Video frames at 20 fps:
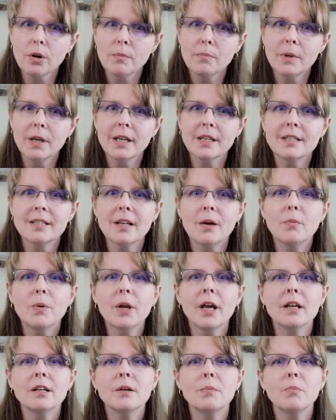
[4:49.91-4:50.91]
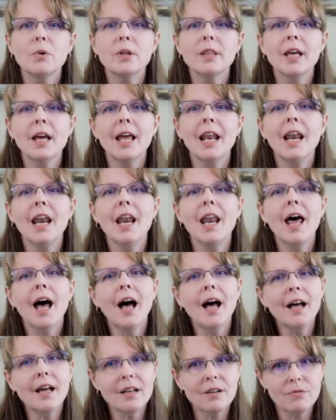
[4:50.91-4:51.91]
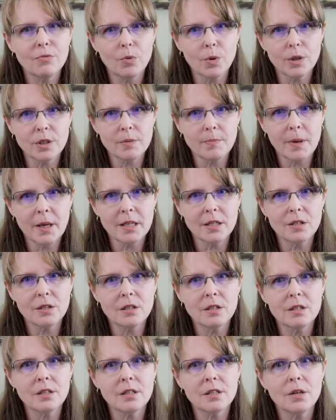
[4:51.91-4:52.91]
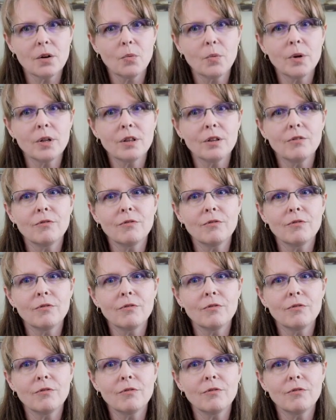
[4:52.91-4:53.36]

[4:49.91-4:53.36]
because then we end up with a lot of workspaces with